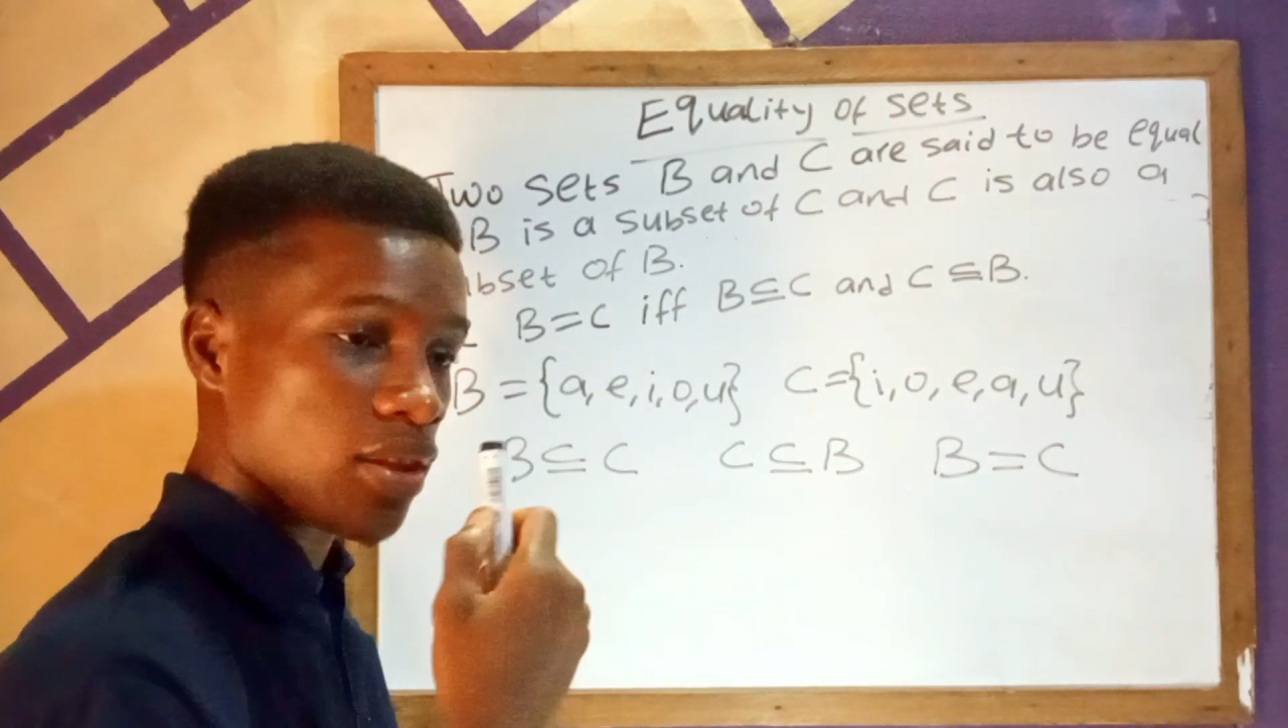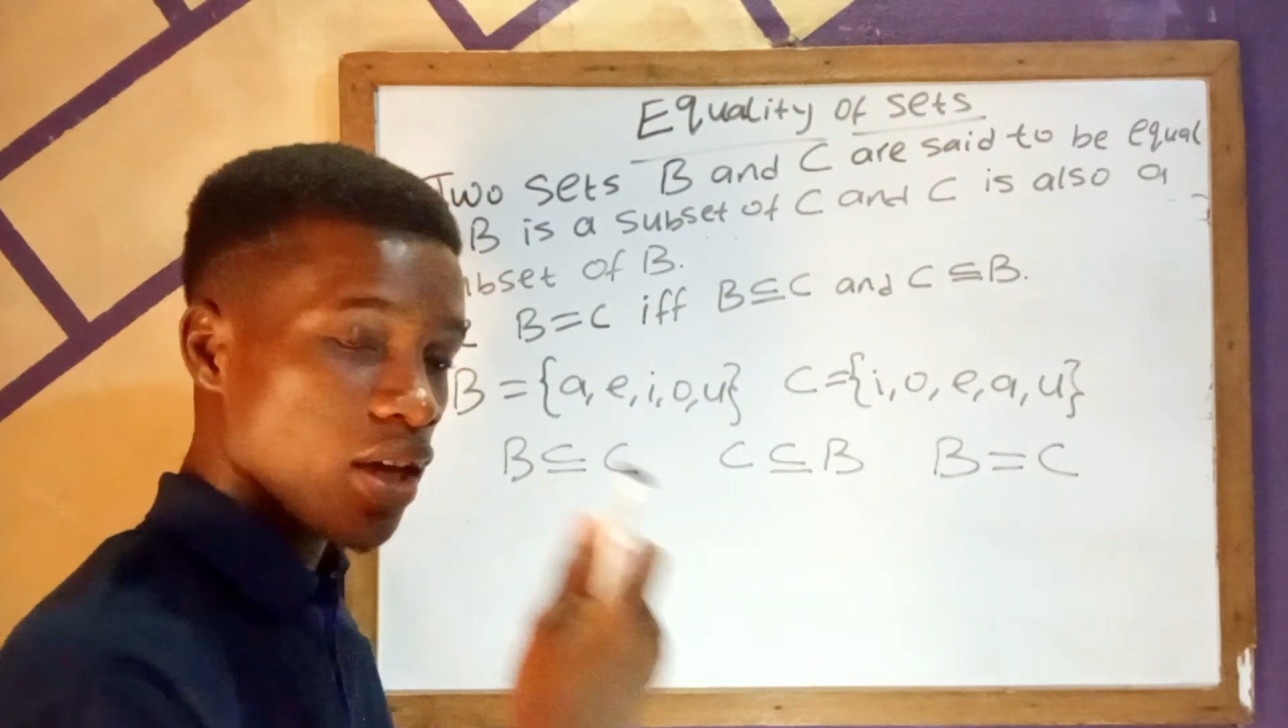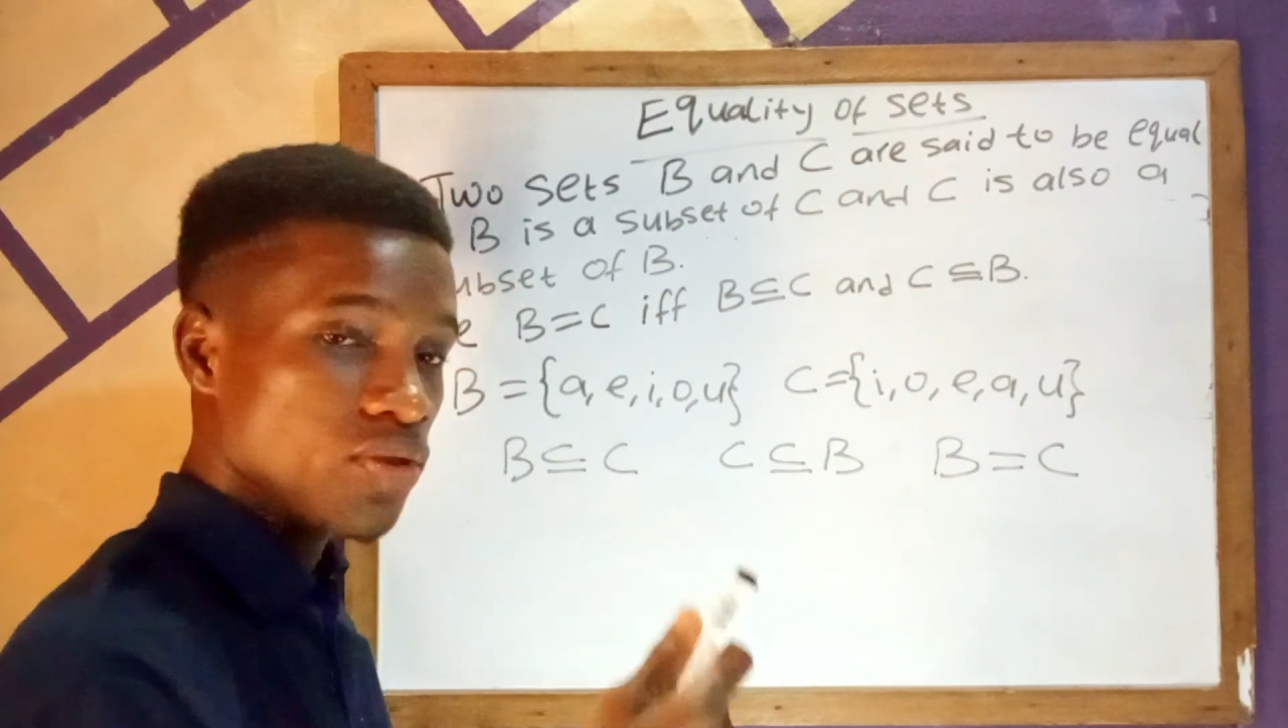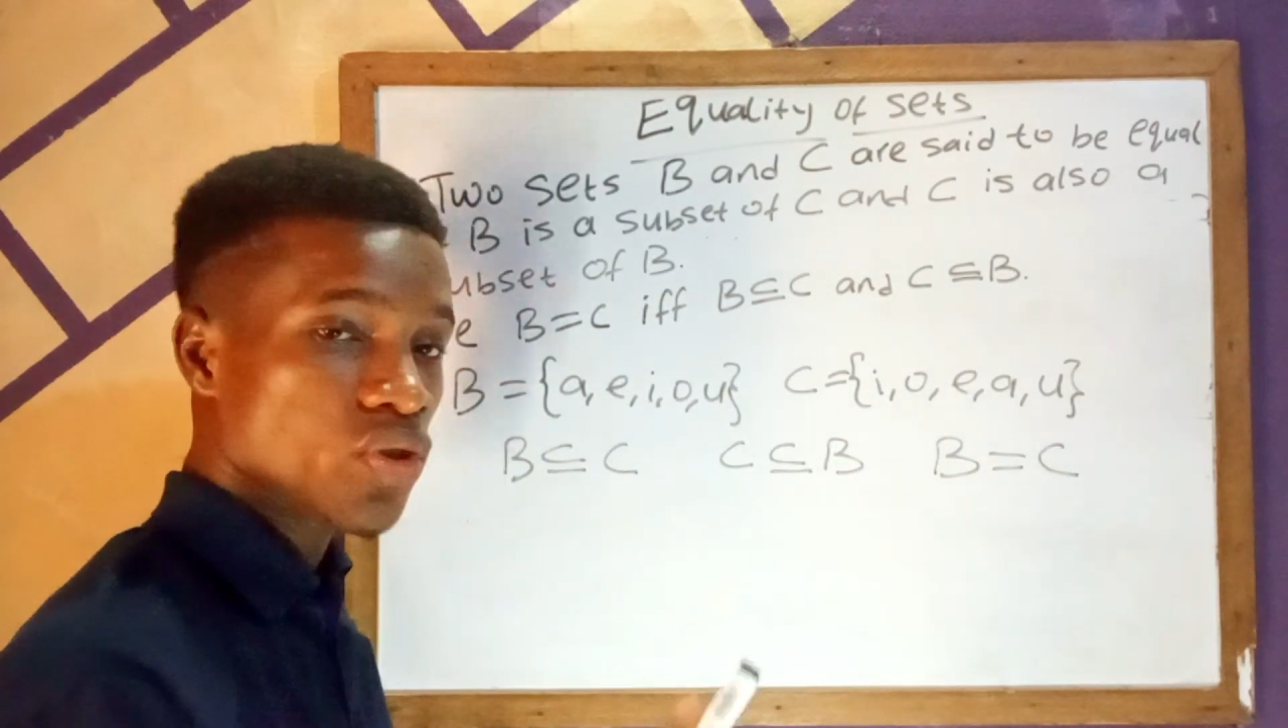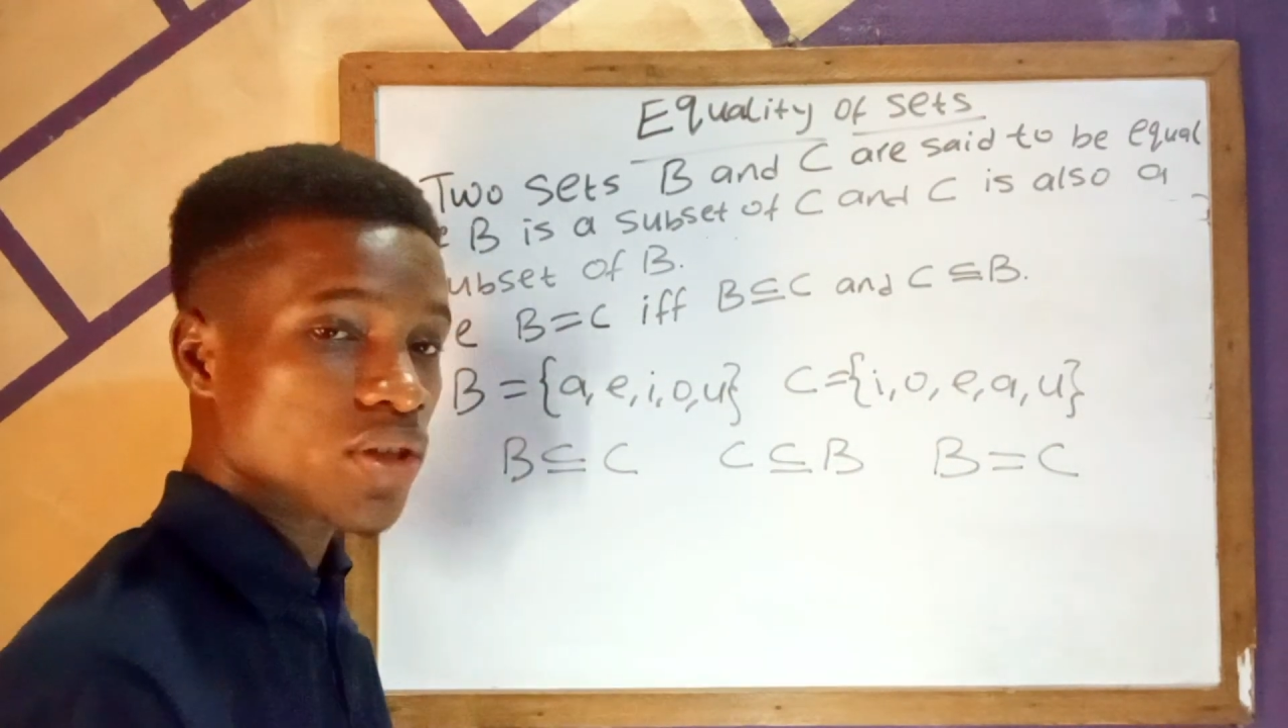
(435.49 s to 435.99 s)

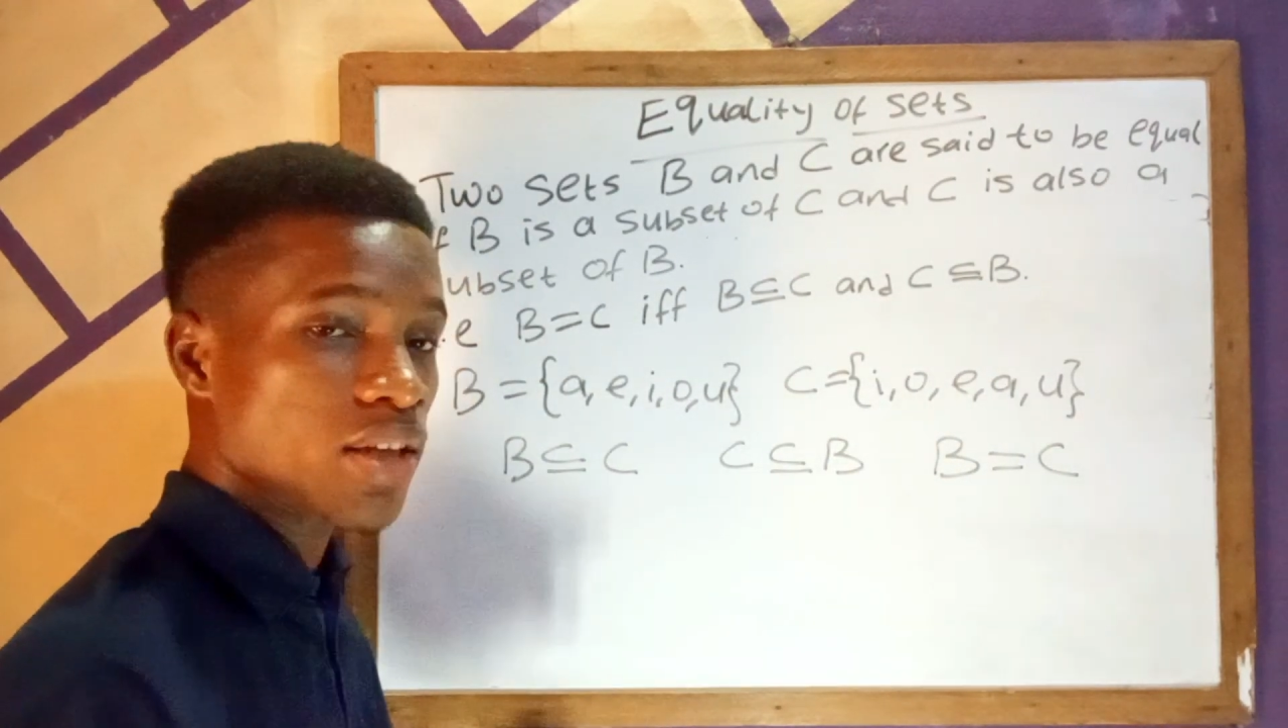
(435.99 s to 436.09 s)
tells us